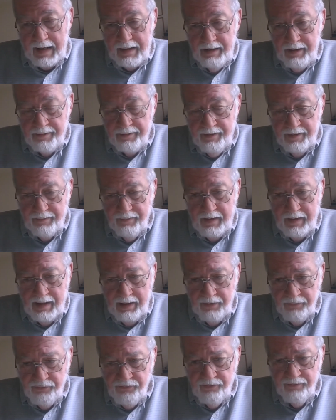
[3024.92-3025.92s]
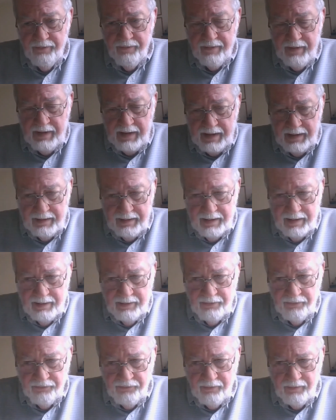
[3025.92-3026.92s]
And I think the answer to that
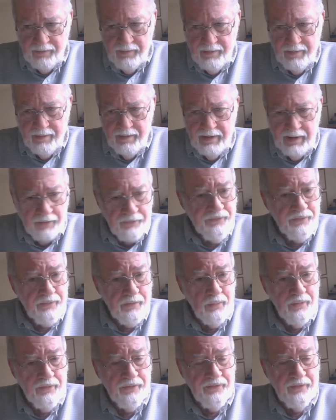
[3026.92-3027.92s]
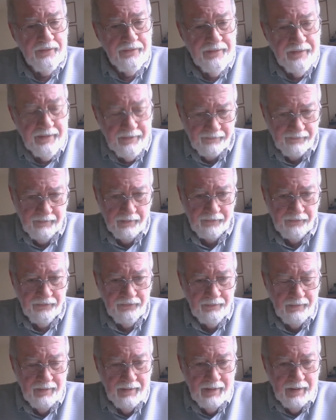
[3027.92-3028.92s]
is yes, there was a
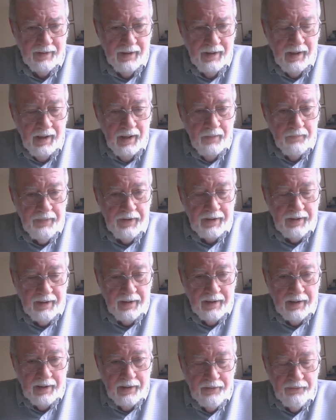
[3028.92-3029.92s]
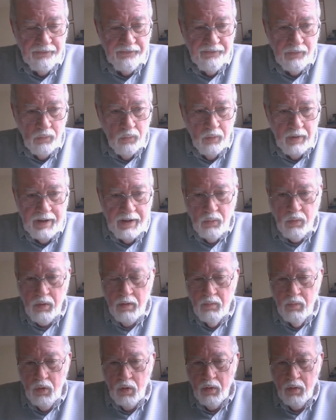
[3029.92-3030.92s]
difference because we
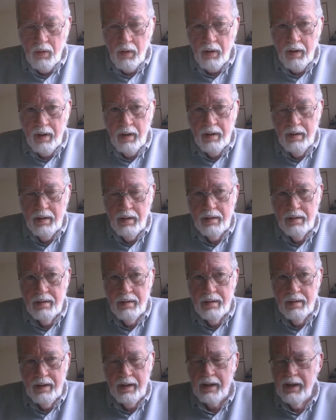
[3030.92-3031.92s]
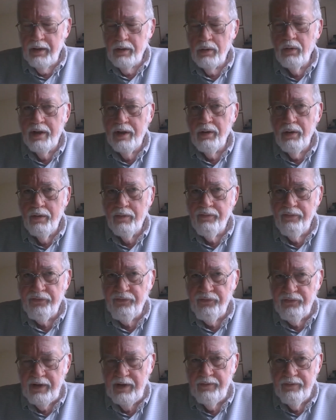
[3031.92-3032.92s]
were more, and I don't want to
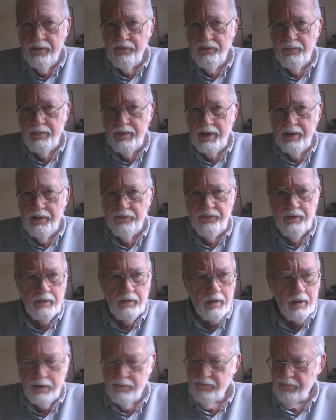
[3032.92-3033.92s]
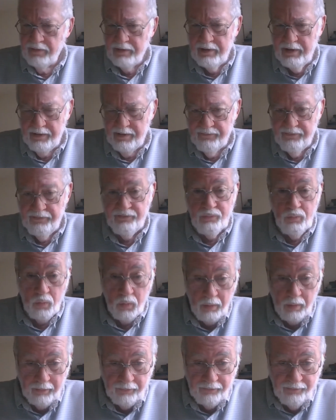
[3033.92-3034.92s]
overstate this because an awful lot of us
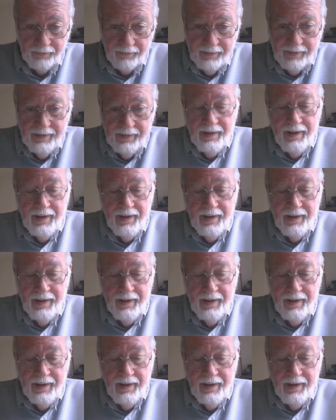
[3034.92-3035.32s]
weren't,